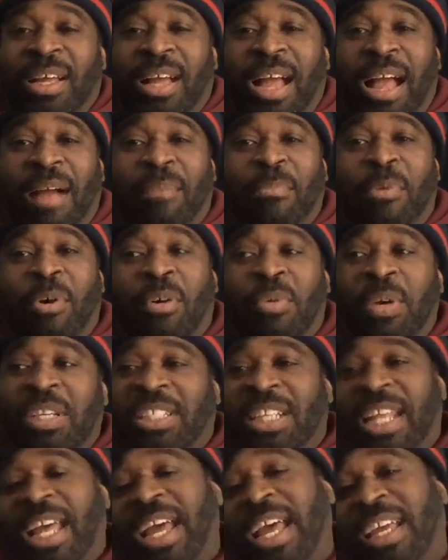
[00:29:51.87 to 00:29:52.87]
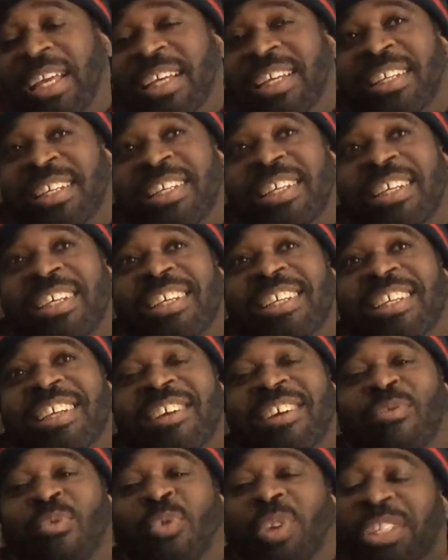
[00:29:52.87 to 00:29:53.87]
I'm always like
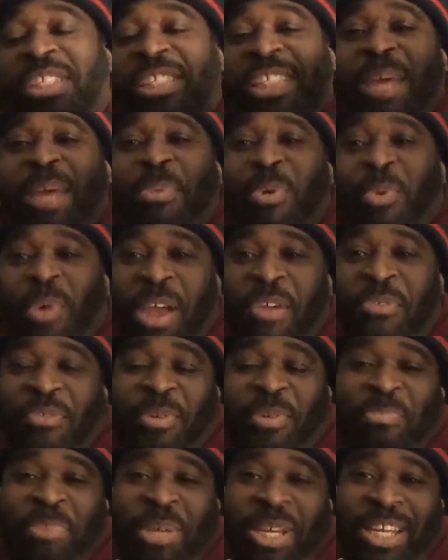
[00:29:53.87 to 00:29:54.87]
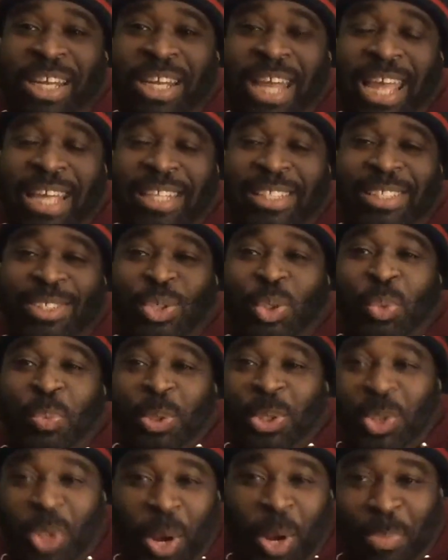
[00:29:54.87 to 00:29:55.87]
one step away from being like
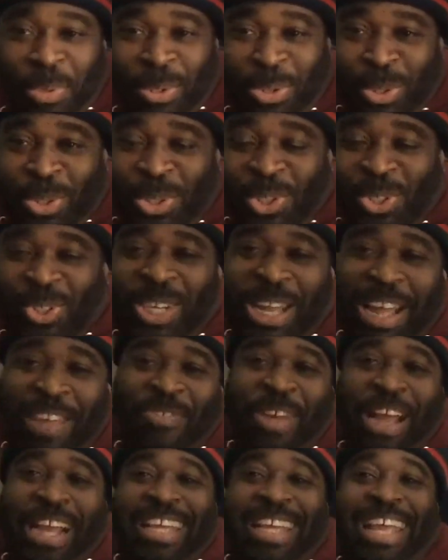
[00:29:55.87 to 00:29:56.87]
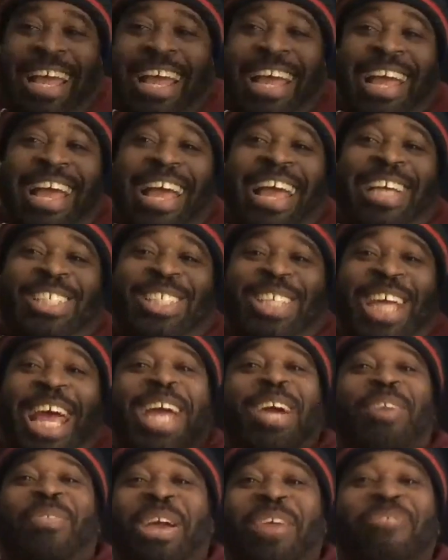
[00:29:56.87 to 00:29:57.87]
superstar producer, and I shy
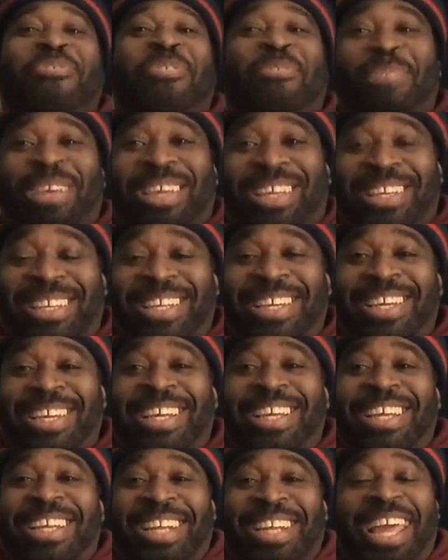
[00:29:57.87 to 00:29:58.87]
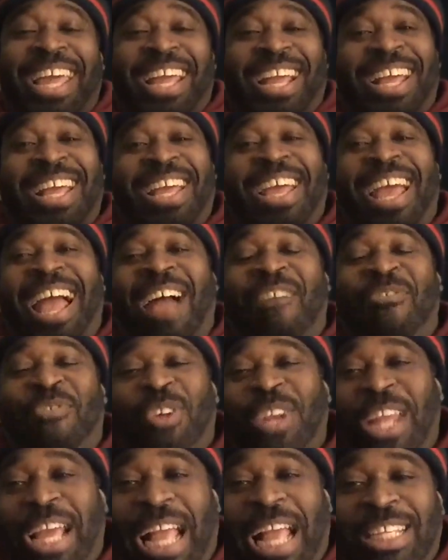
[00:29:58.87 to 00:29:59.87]
away from it. Like I
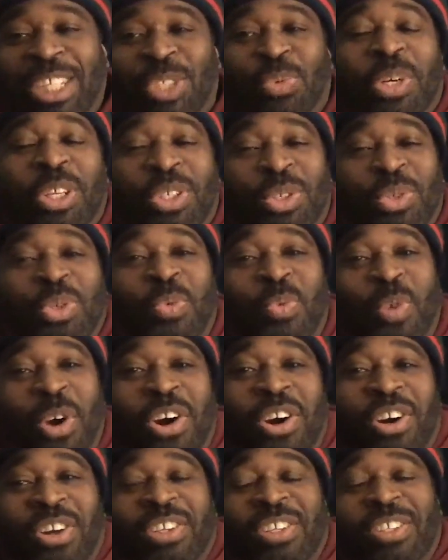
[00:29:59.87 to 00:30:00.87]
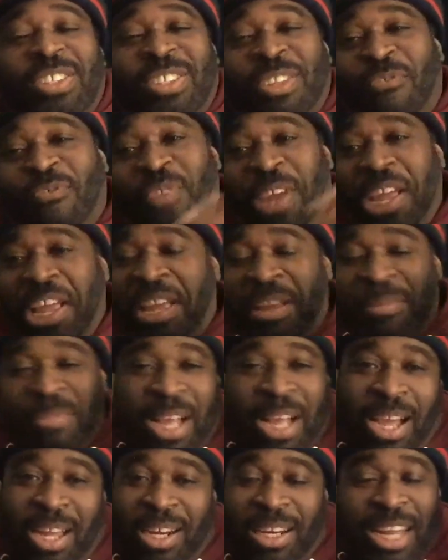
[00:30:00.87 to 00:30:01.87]
feel like I just want to do the work, the fame,
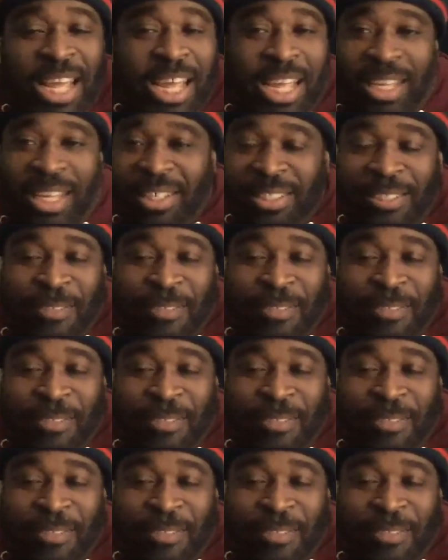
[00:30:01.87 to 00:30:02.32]
kind of like,